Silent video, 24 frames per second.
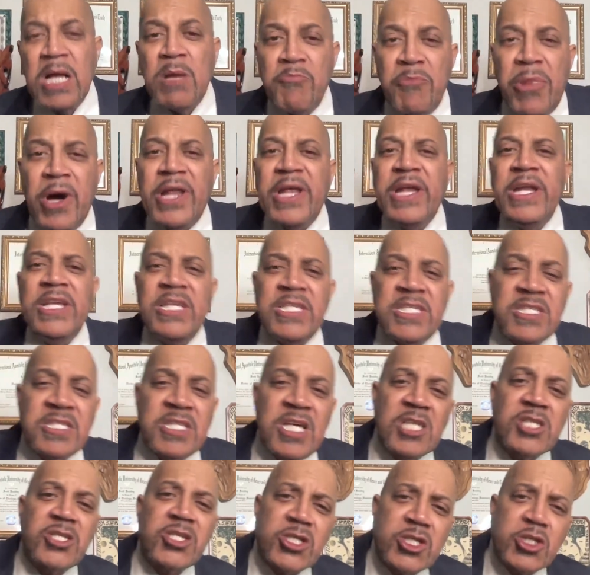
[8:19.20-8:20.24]
but it is
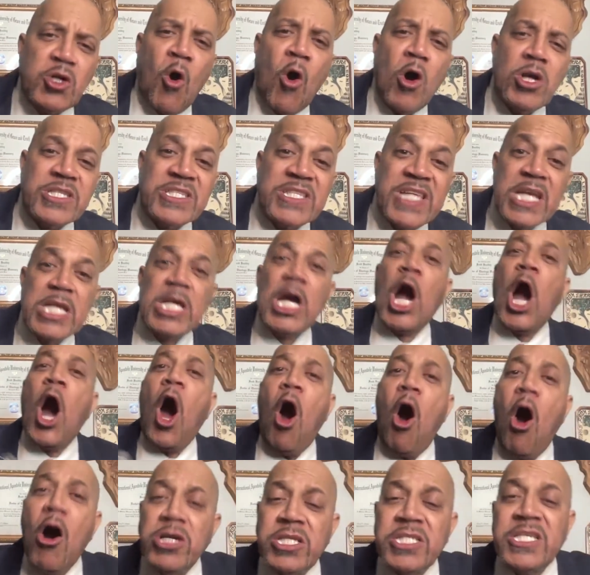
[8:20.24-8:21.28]
the source that
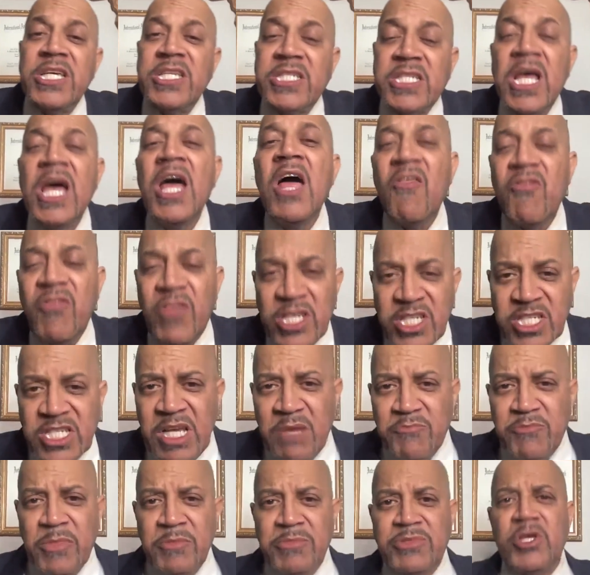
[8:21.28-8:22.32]
causes the
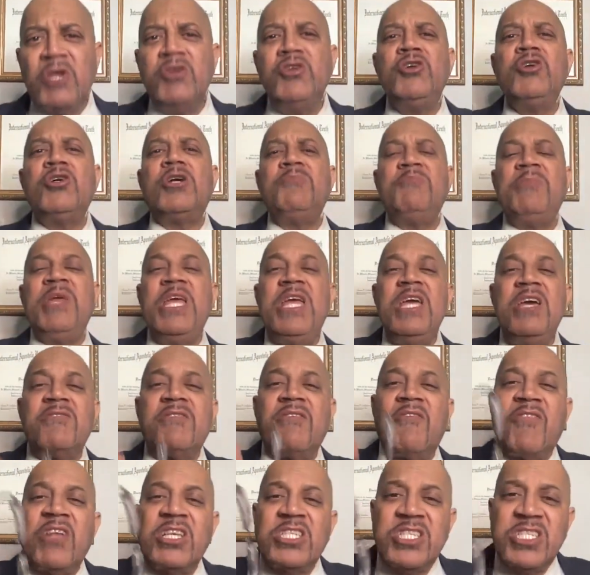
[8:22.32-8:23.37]
symptom. So you can be healed
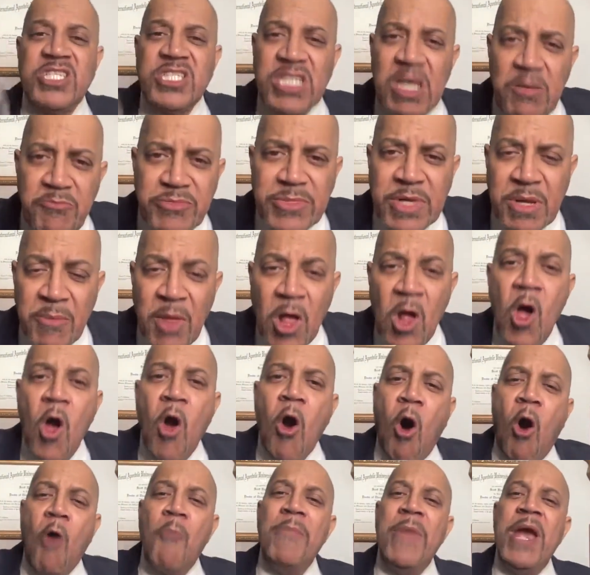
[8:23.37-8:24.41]
of the symptom
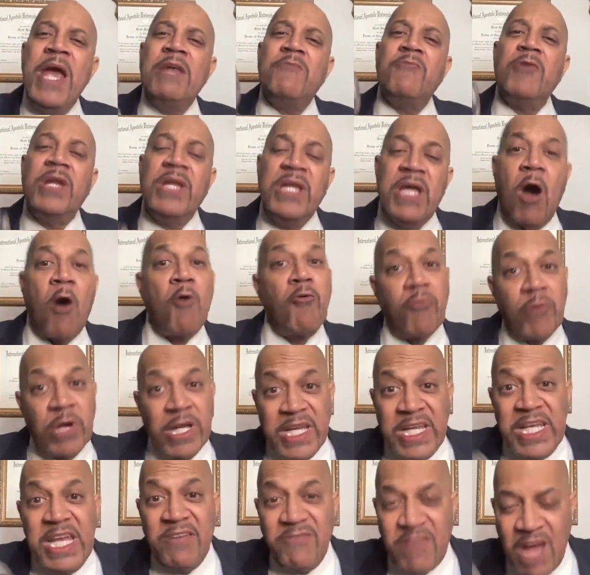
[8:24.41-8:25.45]
or made rel- or
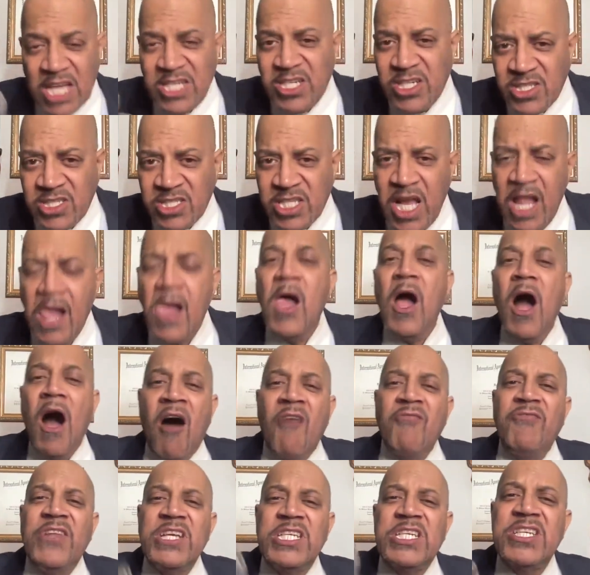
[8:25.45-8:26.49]
relieved, I should say,
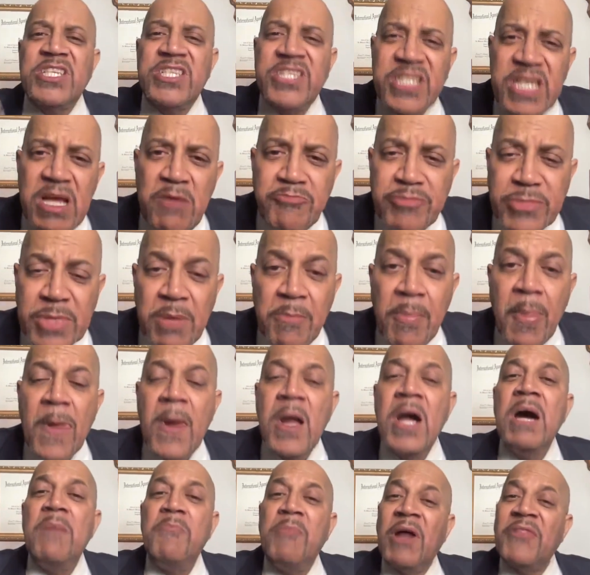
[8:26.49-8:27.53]
of the symptom,
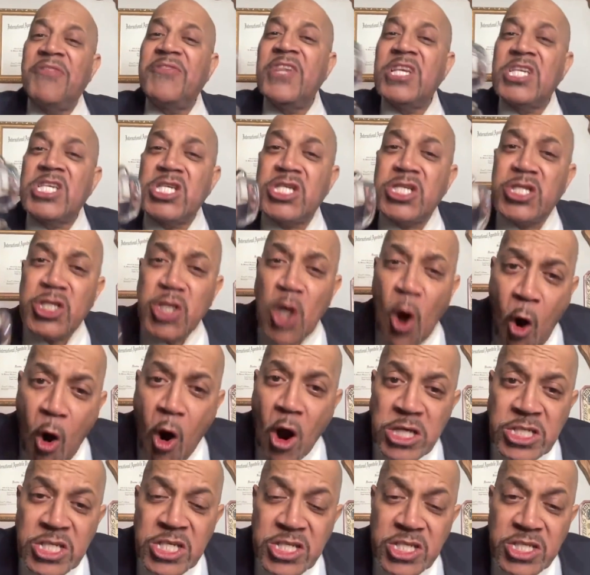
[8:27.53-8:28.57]
but the
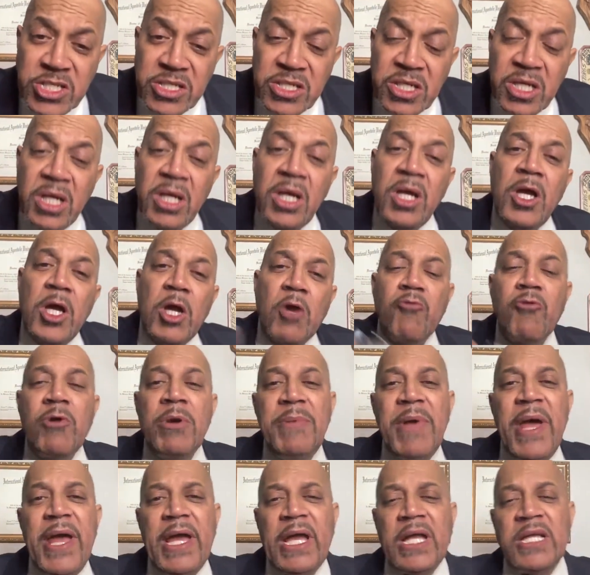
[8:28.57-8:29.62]
source
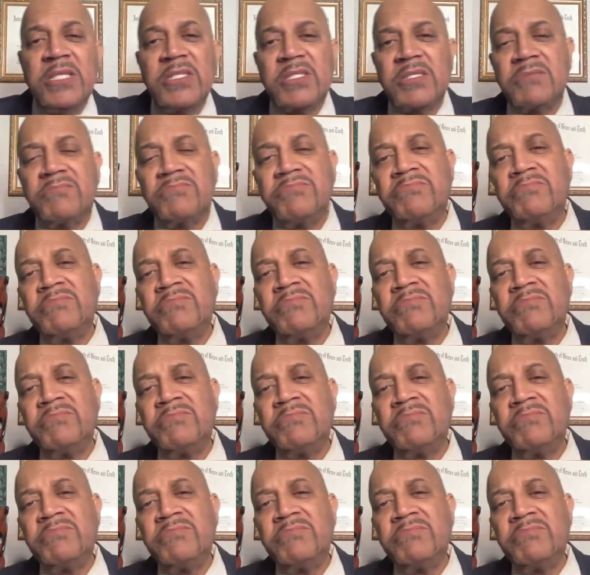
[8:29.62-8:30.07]
remains.